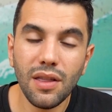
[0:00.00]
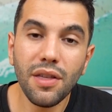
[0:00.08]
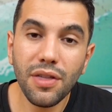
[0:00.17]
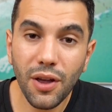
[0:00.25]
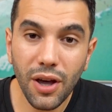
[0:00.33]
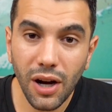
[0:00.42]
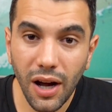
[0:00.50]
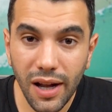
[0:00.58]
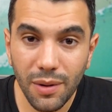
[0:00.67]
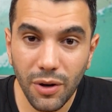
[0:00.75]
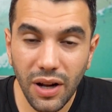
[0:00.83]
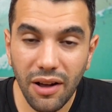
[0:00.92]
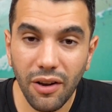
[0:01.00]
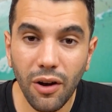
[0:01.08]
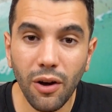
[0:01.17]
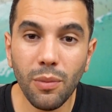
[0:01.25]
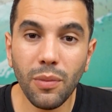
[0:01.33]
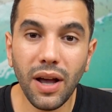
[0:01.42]
The third item on our
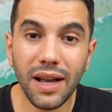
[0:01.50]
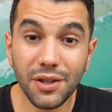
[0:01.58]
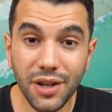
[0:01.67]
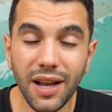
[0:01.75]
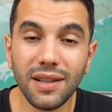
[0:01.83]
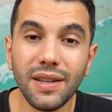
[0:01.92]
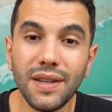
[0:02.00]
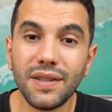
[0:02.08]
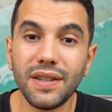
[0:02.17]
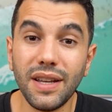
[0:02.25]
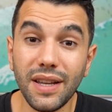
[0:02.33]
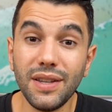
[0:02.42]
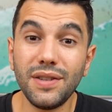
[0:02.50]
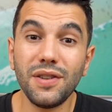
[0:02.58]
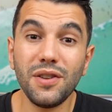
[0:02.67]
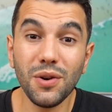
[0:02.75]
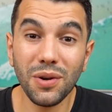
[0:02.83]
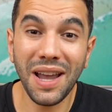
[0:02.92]
home buying checklist is
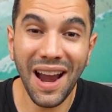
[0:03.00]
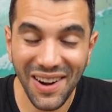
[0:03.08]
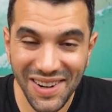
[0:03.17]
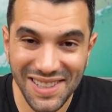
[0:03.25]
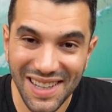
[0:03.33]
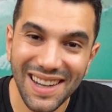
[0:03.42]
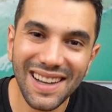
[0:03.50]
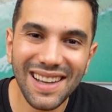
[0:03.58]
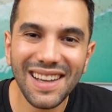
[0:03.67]
your character.